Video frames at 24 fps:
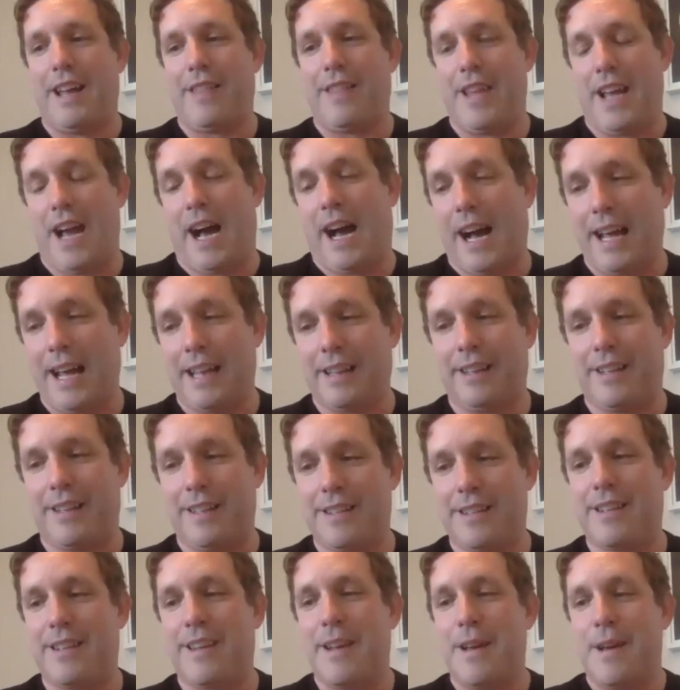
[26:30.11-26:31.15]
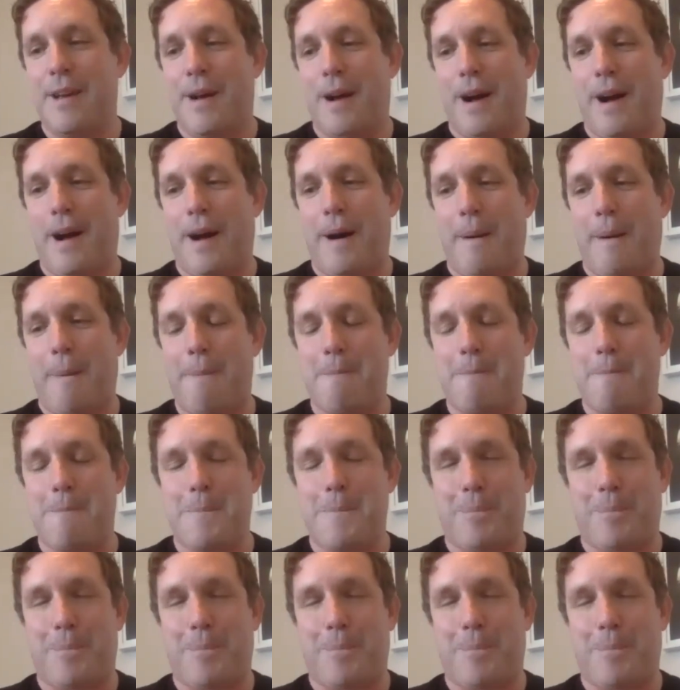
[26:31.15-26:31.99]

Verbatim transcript: at the island um,